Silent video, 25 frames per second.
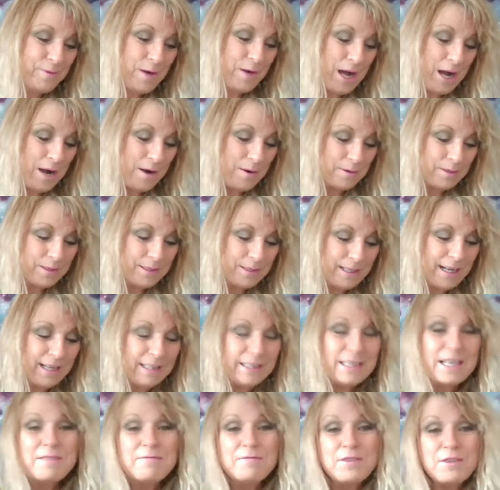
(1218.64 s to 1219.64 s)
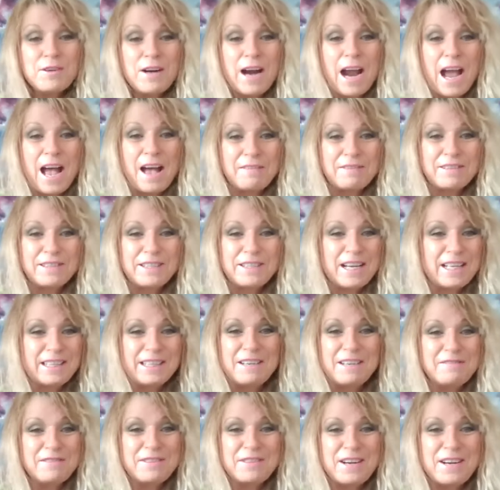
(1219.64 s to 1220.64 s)
Wow. I love giraffes. I
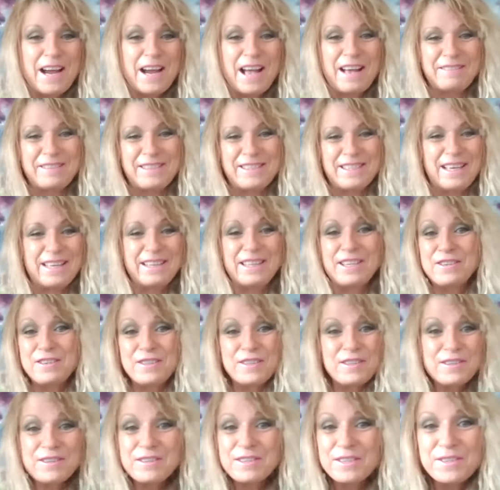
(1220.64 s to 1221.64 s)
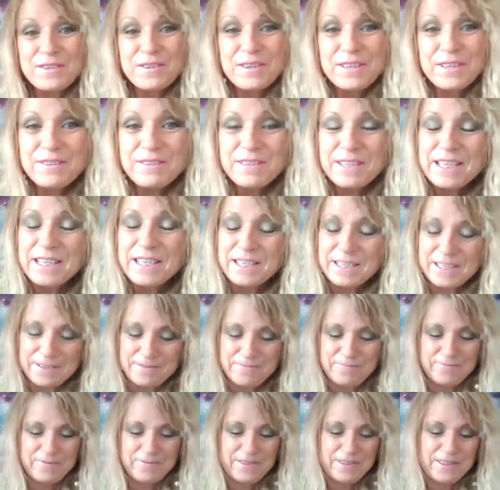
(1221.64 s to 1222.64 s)
love giraffes. They're, they're so unique.
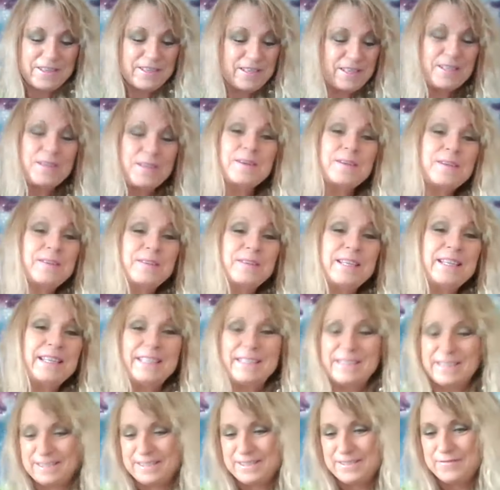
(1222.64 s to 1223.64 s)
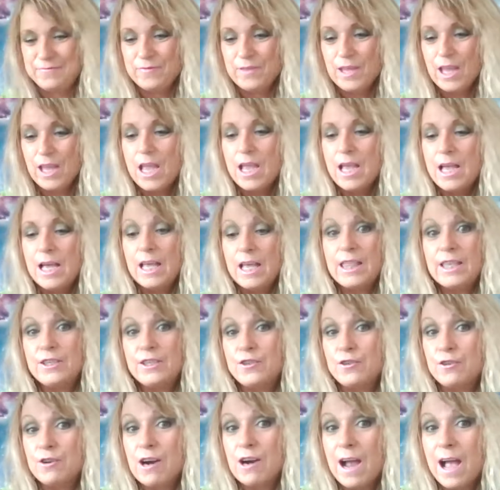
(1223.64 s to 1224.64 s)
They're so unique. The
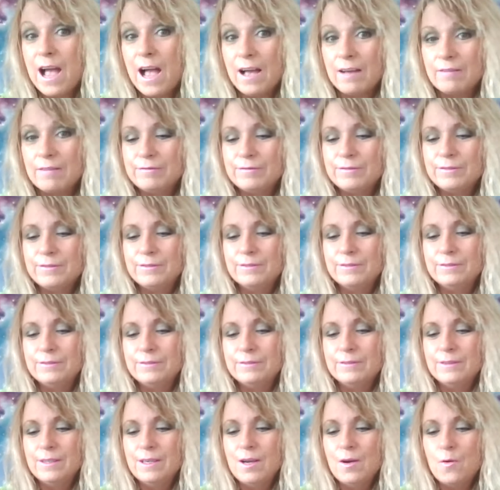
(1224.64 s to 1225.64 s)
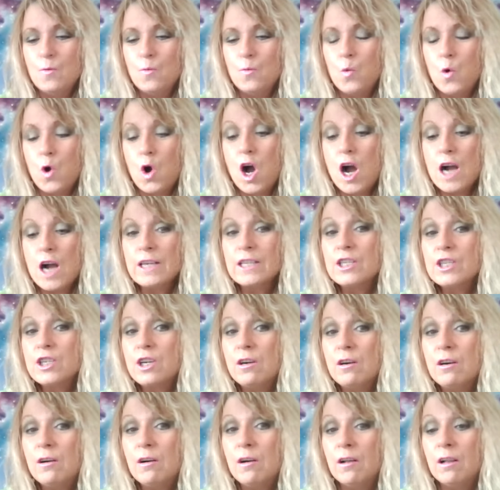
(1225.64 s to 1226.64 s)
giraffe. Walk
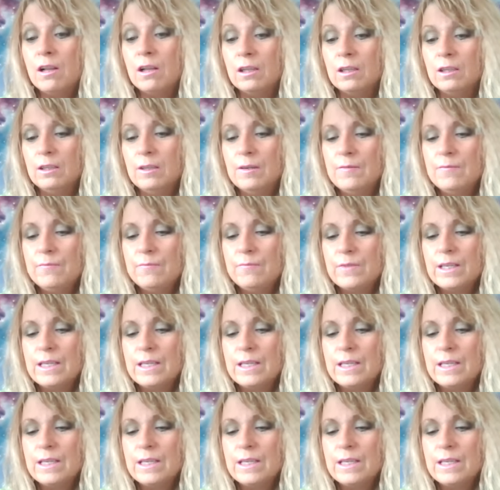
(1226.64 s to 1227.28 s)
tall.